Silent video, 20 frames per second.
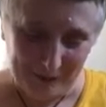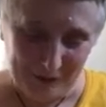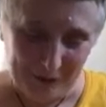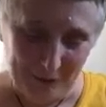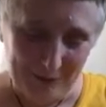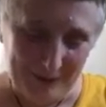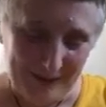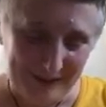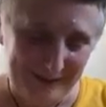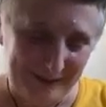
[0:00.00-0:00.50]

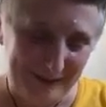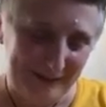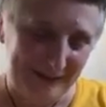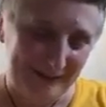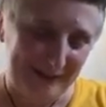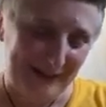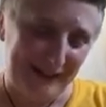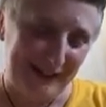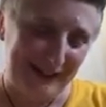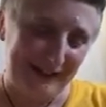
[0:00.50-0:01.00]
You
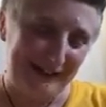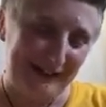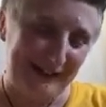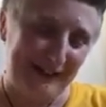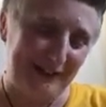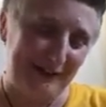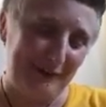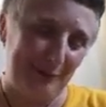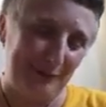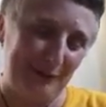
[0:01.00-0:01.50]
understand
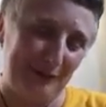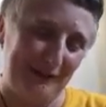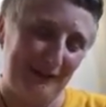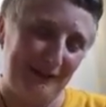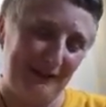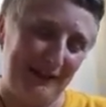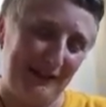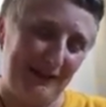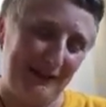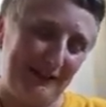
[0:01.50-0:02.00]
that's what's
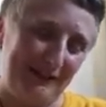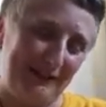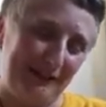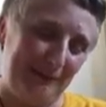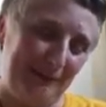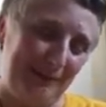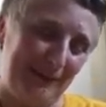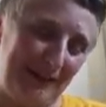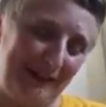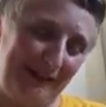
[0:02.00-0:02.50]
needed
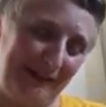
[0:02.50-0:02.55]
to be